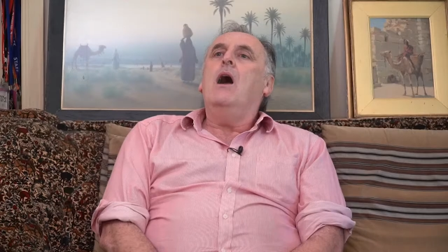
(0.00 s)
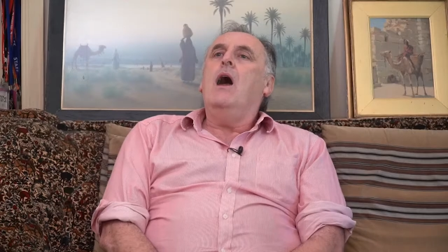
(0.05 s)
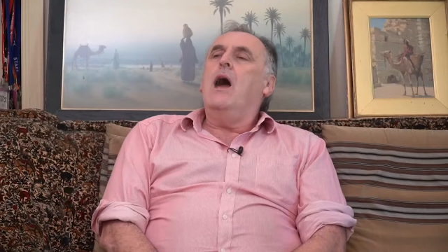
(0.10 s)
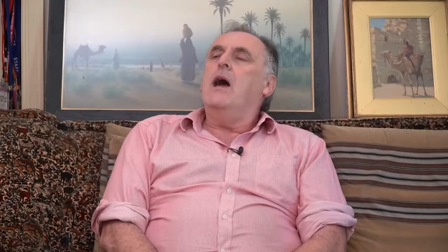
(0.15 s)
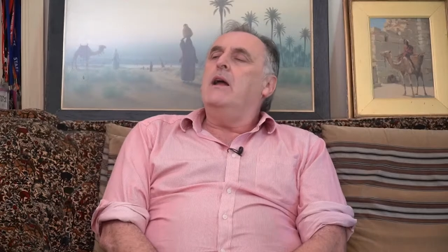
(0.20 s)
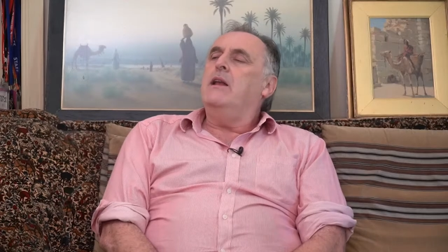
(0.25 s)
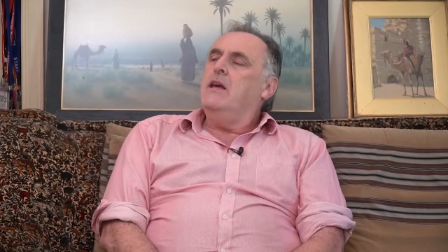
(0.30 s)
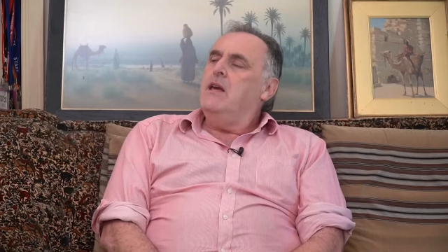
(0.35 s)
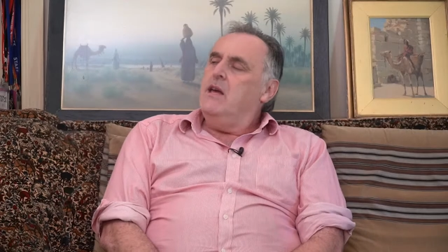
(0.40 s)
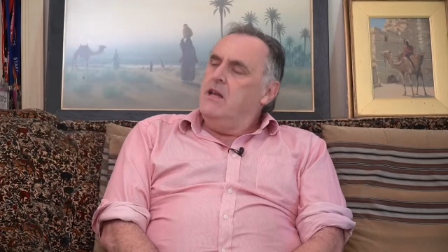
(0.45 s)

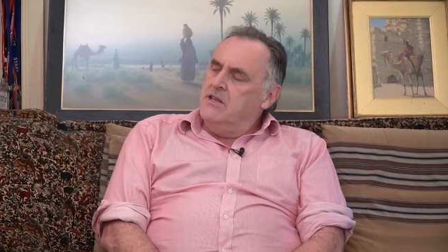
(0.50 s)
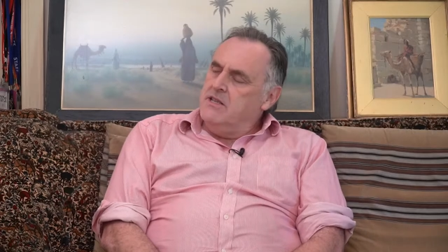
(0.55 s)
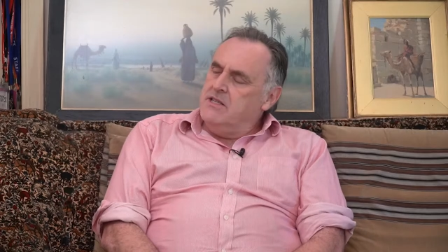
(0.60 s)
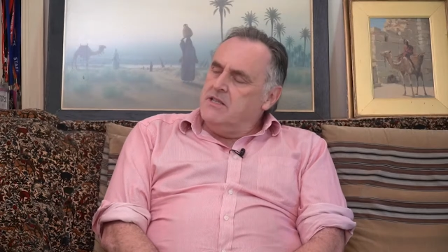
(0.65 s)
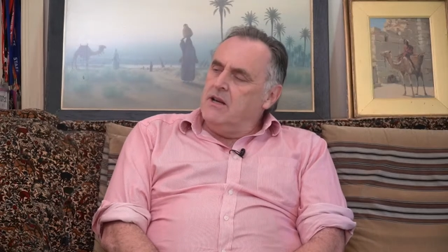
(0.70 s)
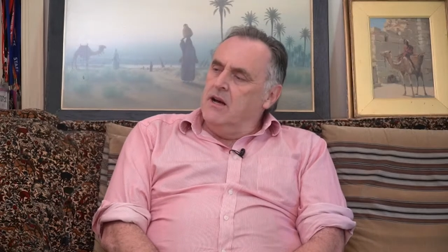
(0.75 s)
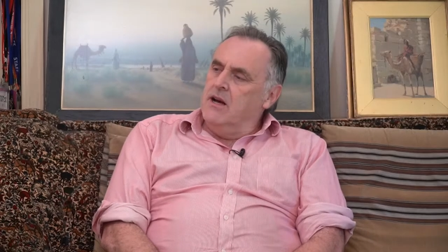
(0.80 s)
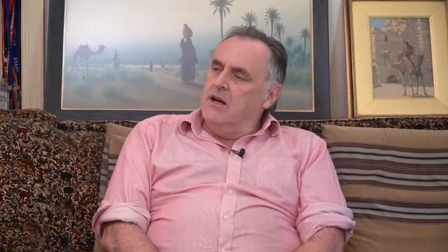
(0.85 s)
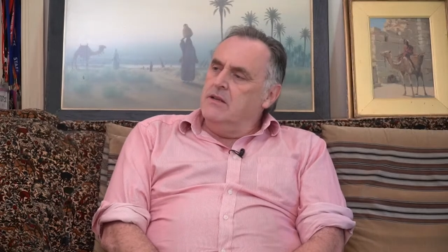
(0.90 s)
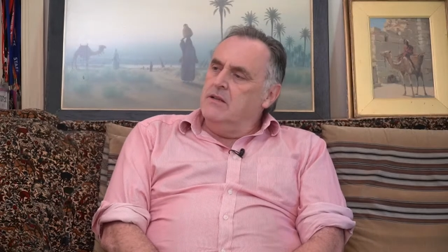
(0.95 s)
and he
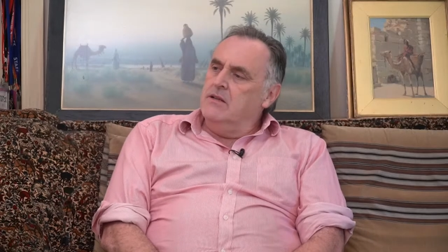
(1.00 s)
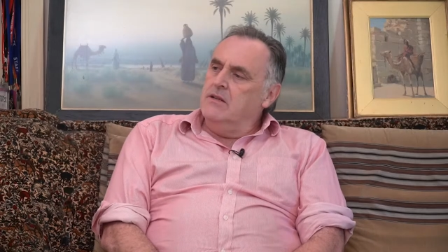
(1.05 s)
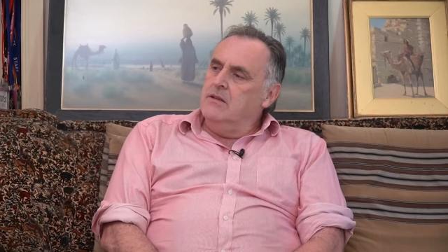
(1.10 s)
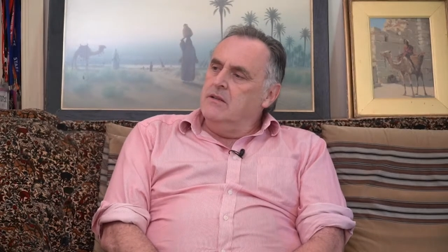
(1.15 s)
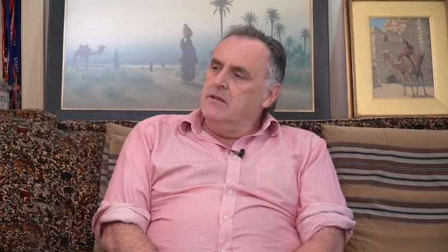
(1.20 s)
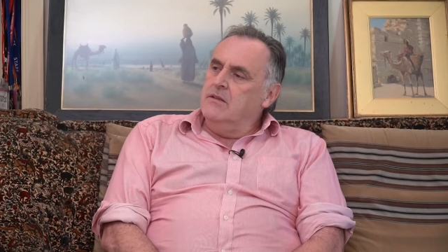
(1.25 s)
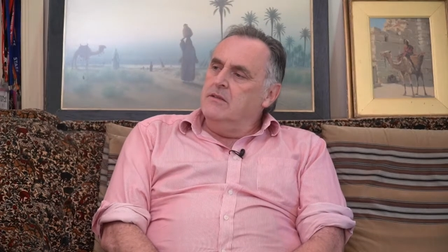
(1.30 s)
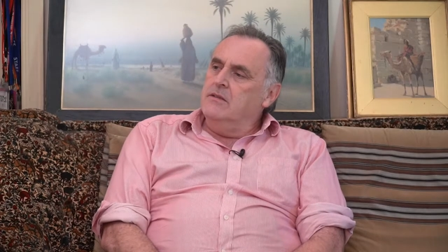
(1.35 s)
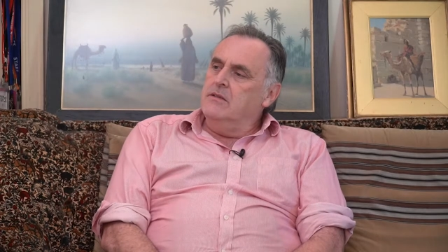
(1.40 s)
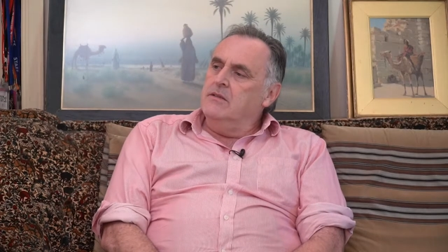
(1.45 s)
decided
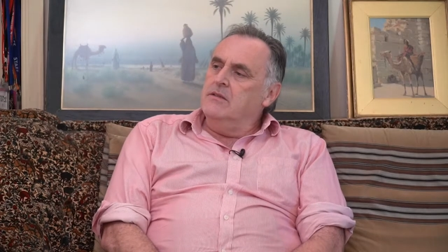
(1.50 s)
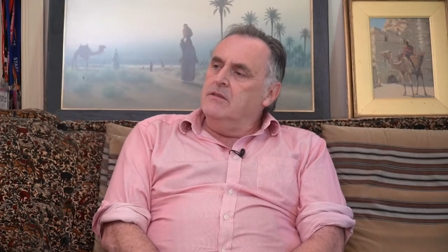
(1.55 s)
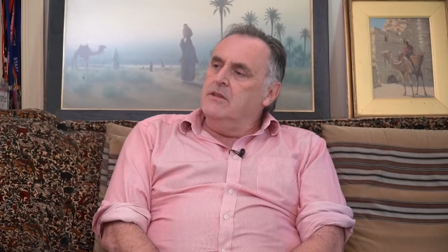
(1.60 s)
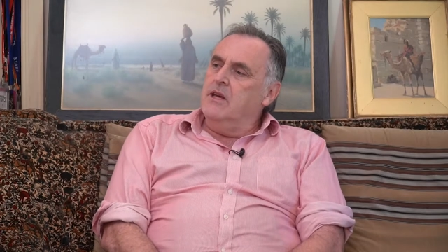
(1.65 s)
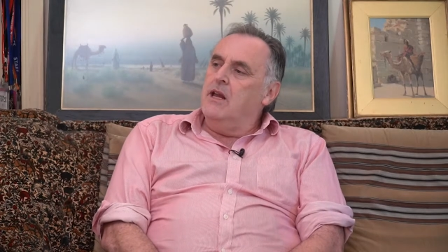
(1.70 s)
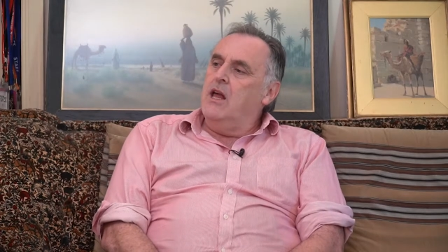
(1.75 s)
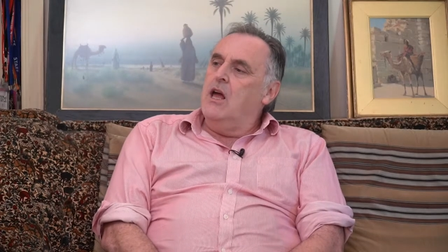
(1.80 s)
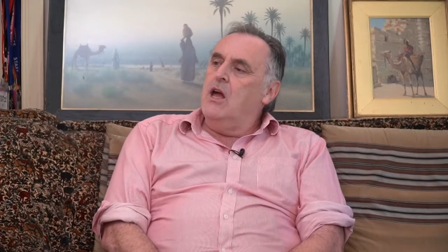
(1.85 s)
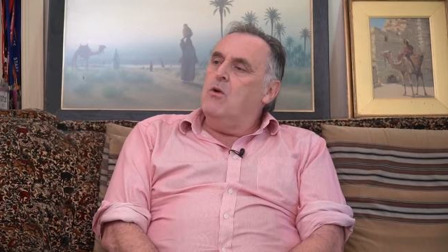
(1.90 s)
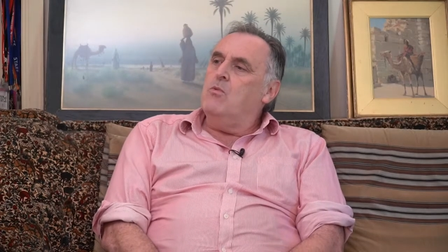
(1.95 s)

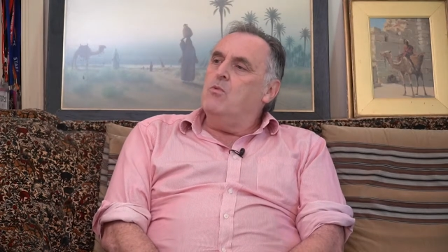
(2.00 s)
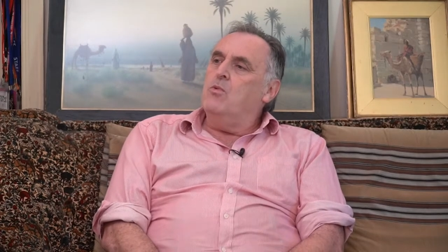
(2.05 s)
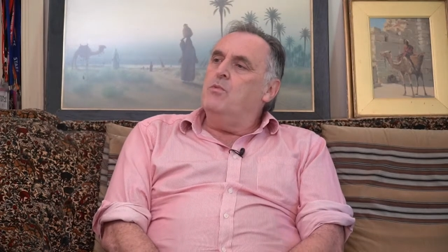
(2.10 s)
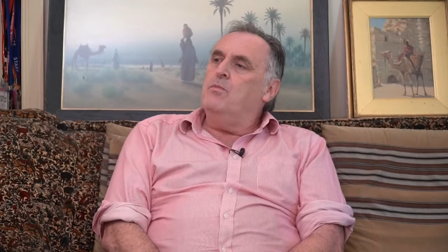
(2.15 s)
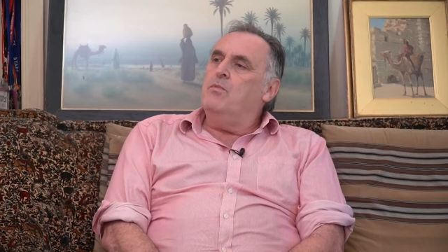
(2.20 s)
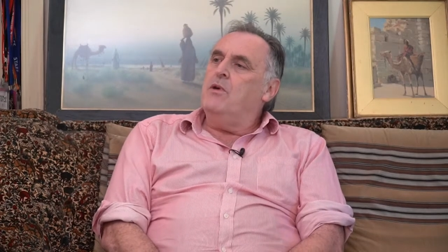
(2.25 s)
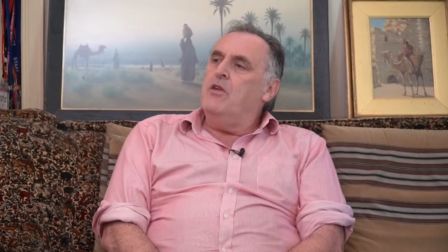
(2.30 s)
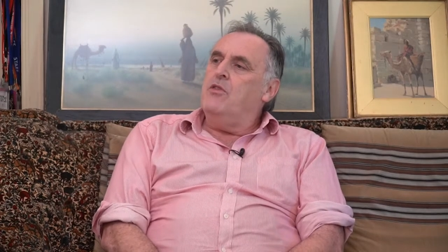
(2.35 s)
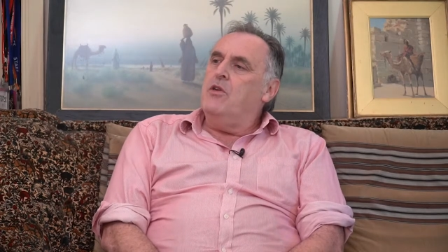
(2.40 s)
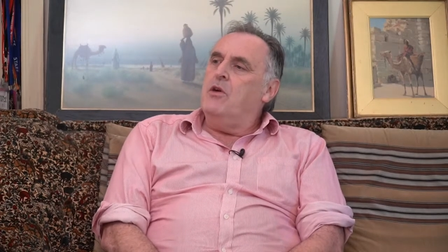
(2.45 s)
that it would
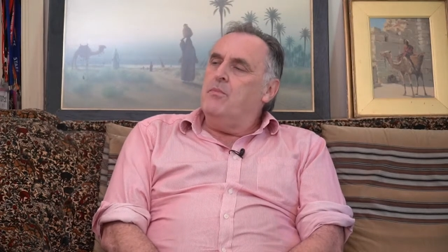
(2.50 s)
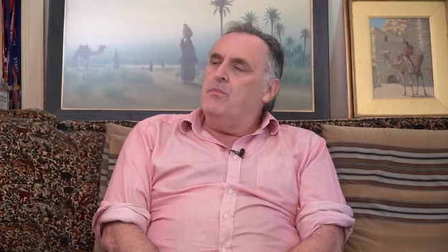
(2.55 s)
be the